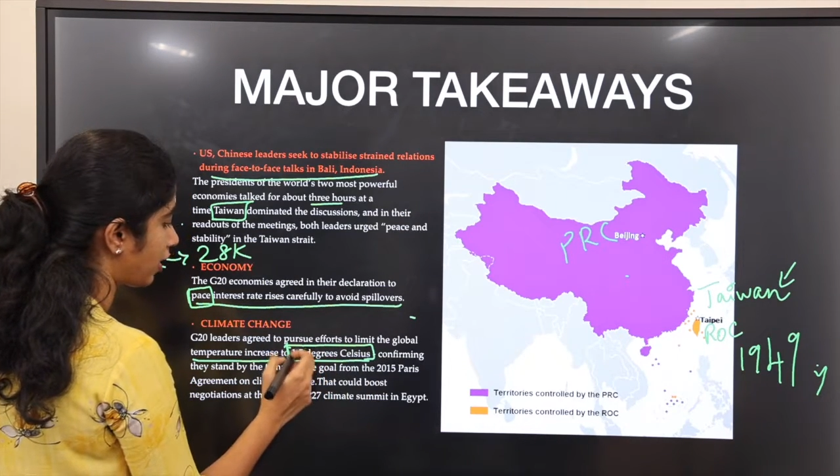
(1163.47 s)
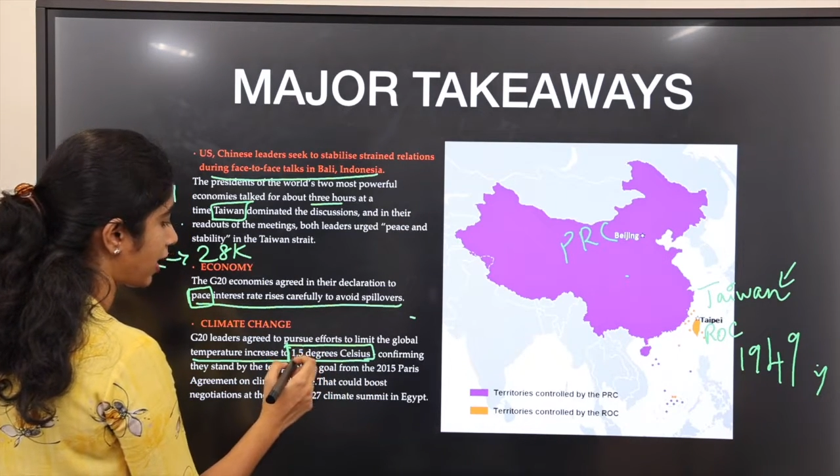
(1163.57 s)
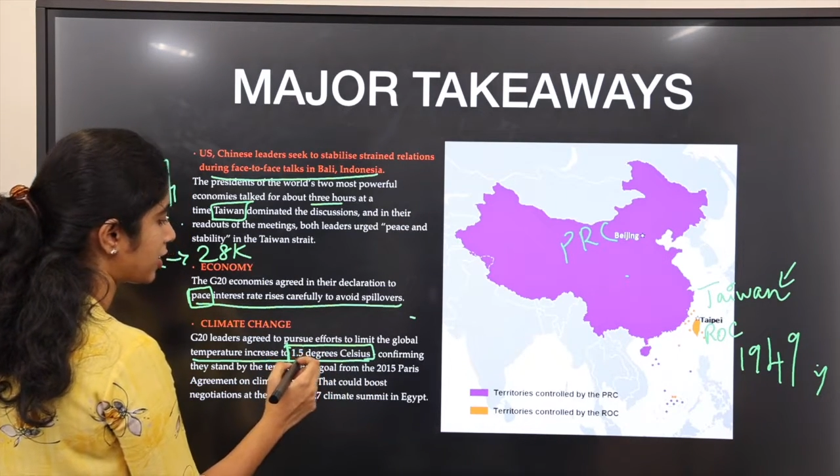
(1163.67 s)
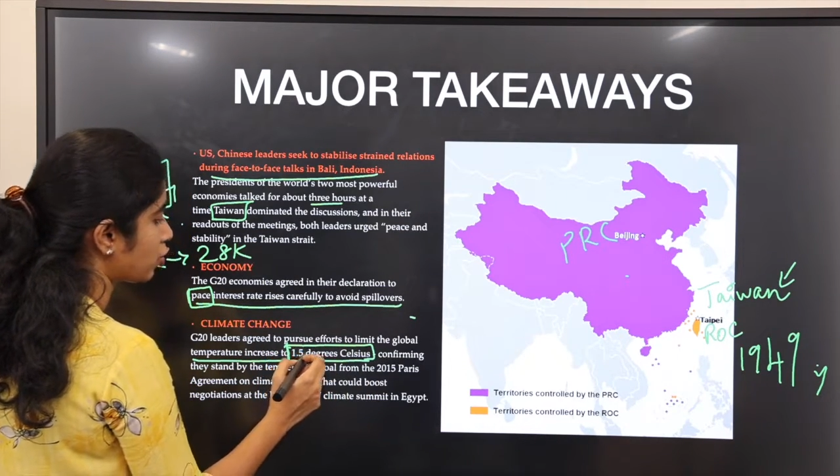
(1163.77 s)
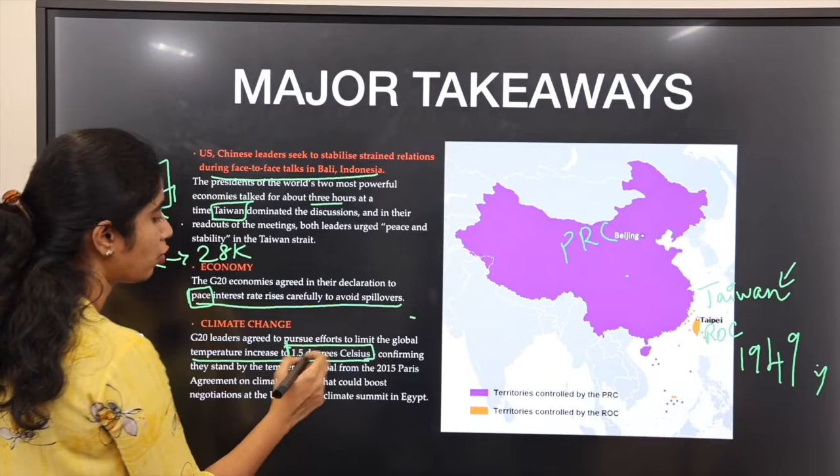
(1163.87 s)

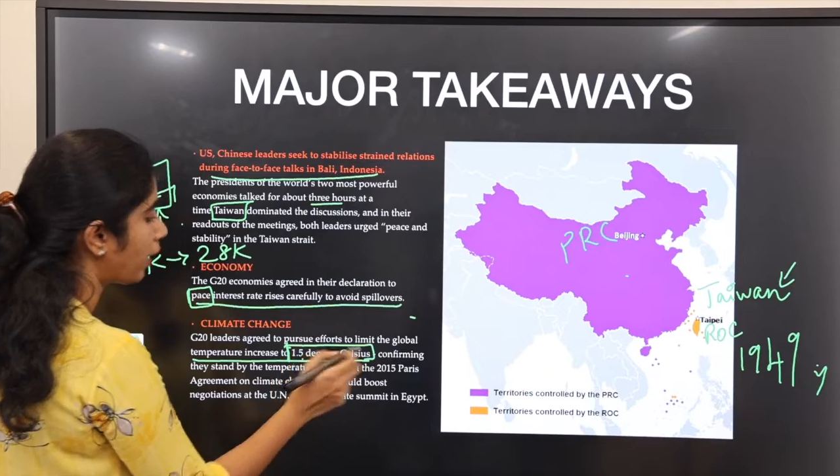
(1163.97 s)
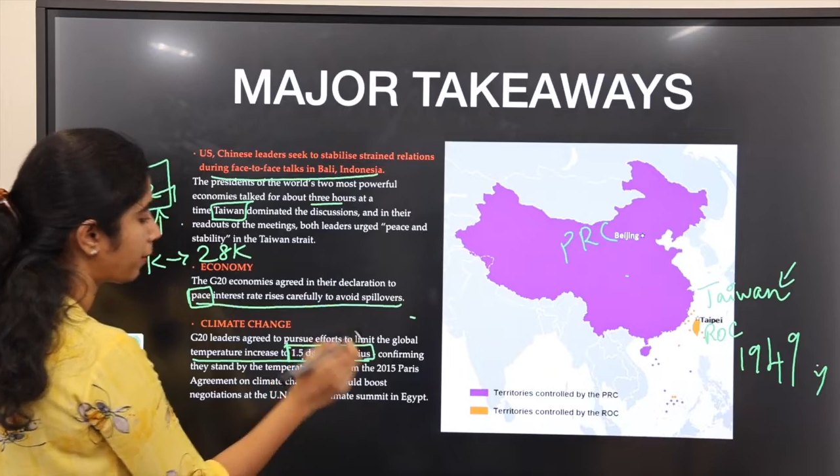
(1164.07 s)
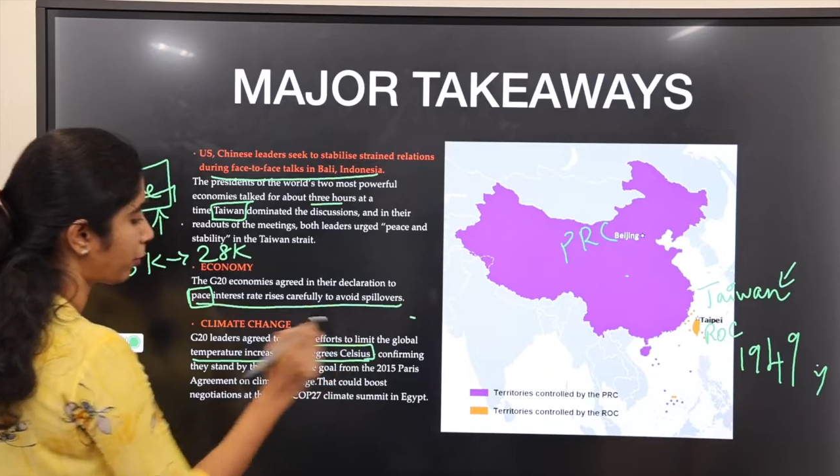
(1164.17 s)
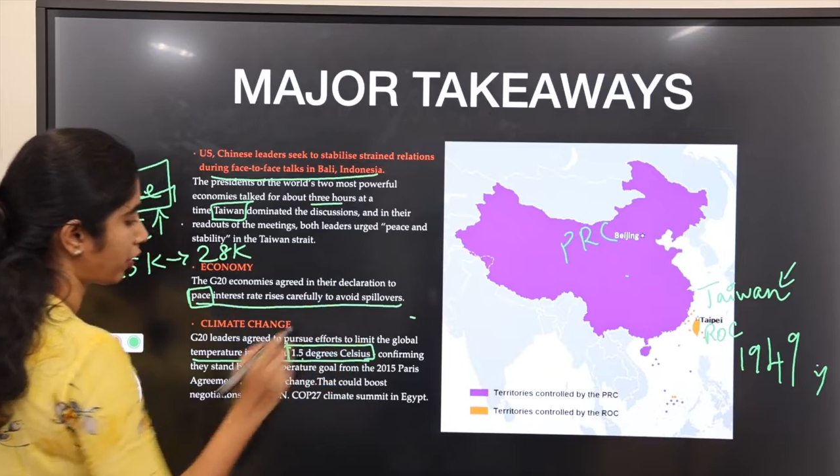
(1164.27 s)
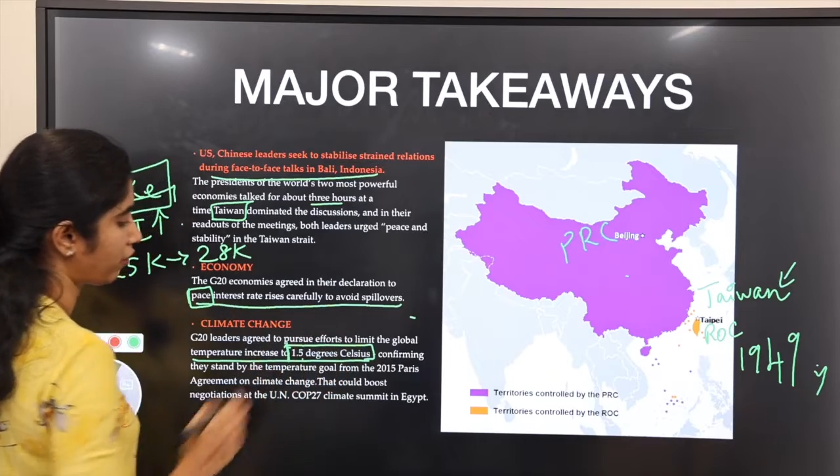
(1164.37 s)
rise to
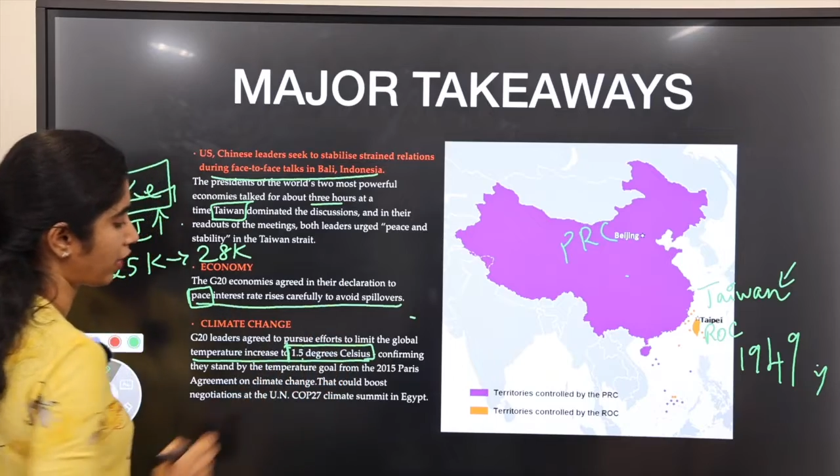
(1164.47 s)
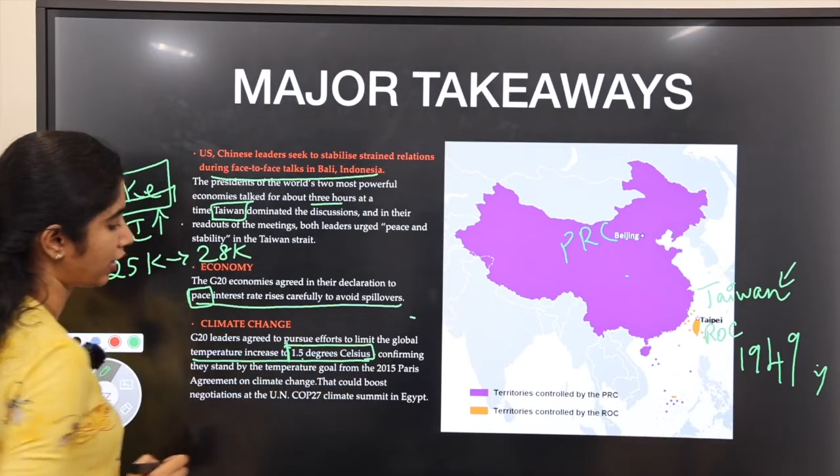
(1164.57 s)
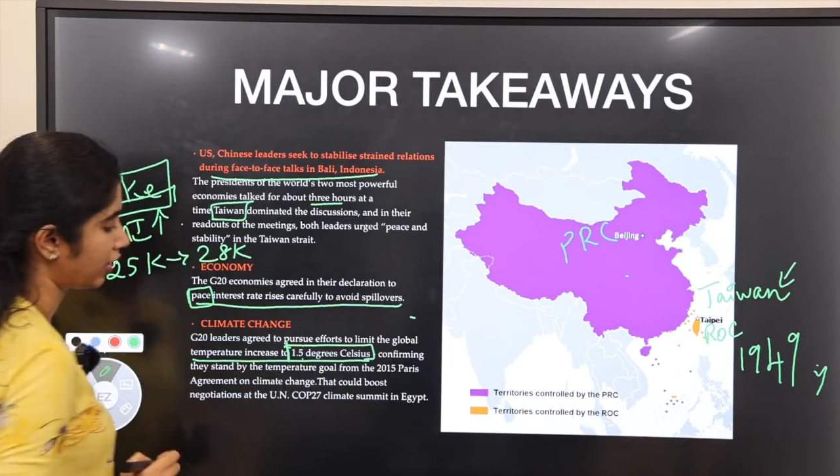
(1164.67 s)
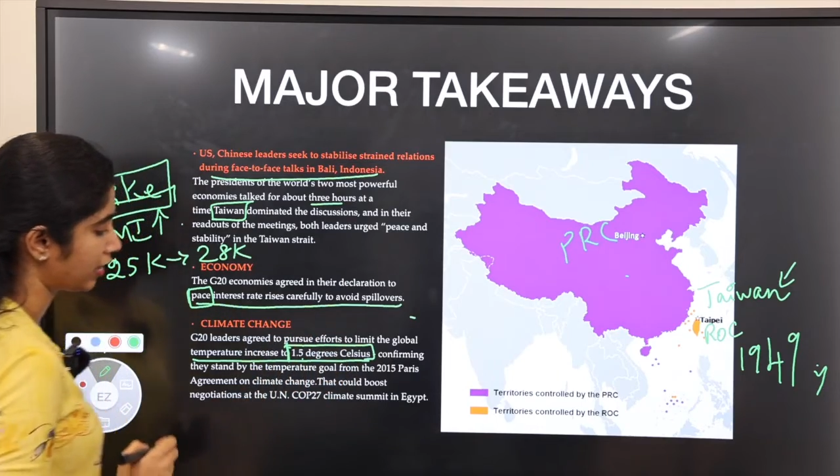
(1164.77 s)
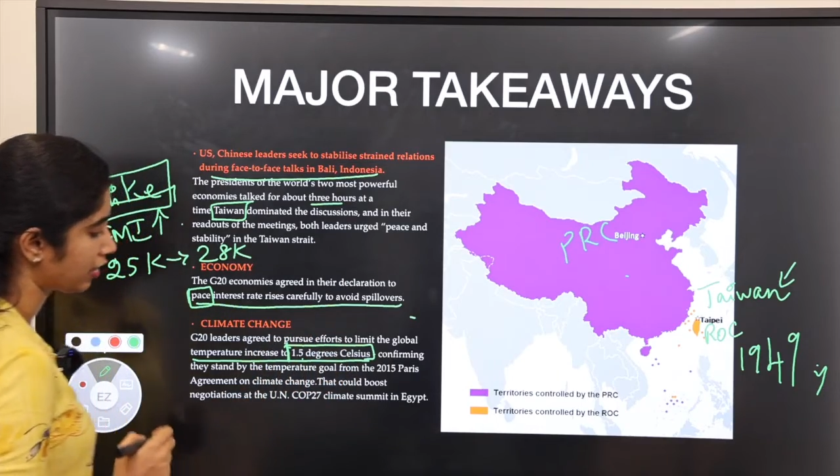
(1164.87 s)

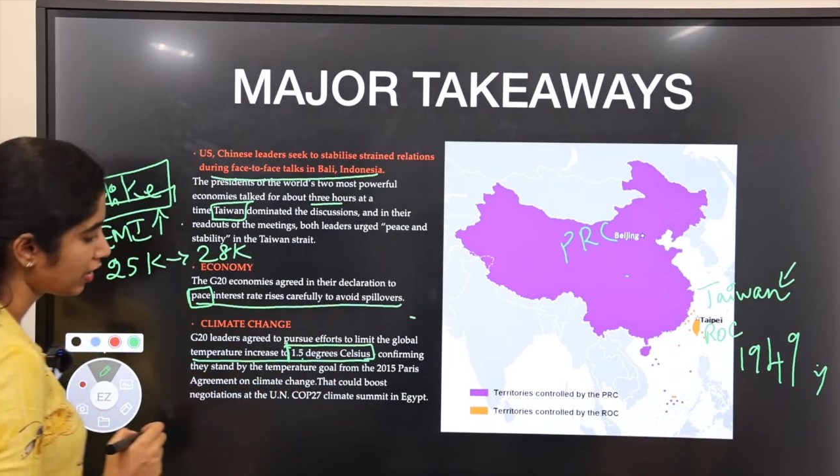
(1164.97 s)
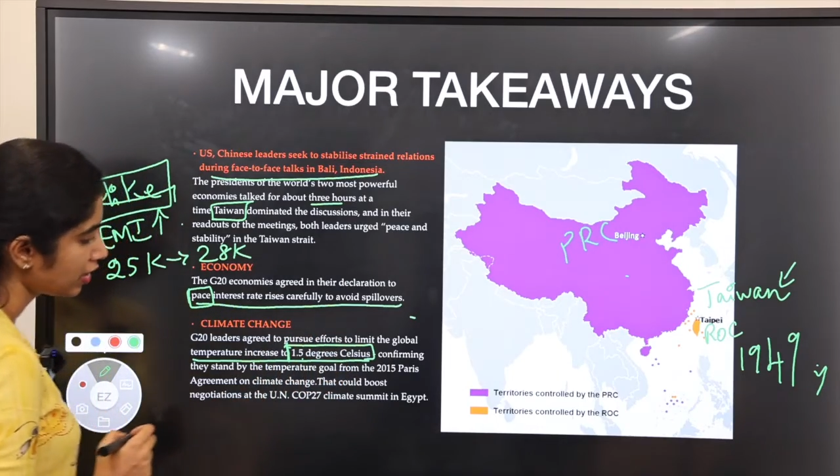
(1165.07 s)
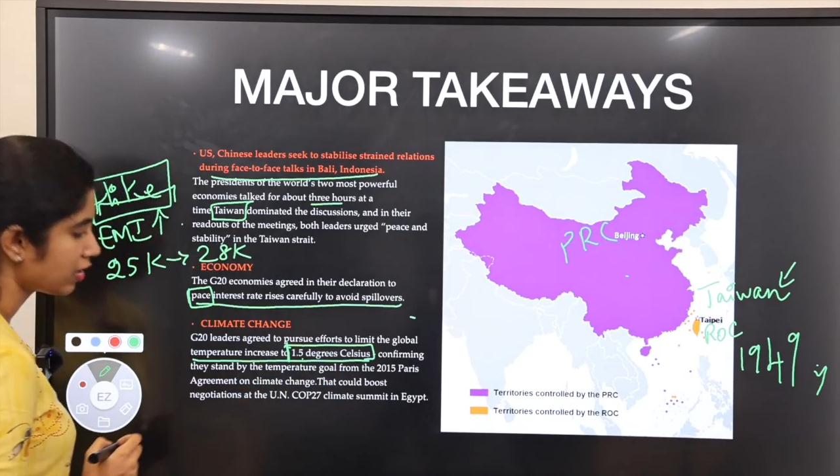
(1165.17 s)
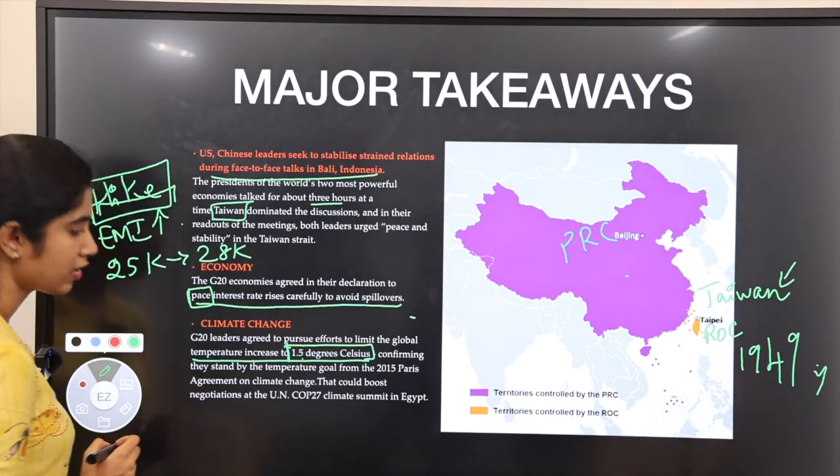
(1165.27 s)
1.5 degree